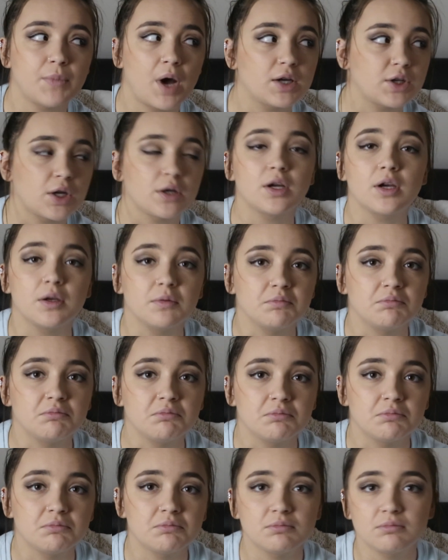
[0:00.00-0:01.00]
I don't know,
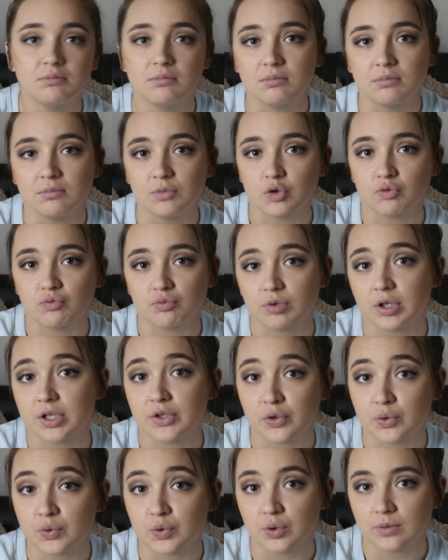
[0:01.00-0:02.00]
not really
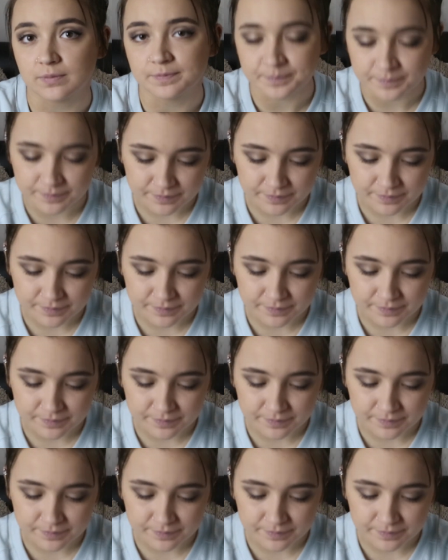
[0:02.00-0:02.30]
too sure.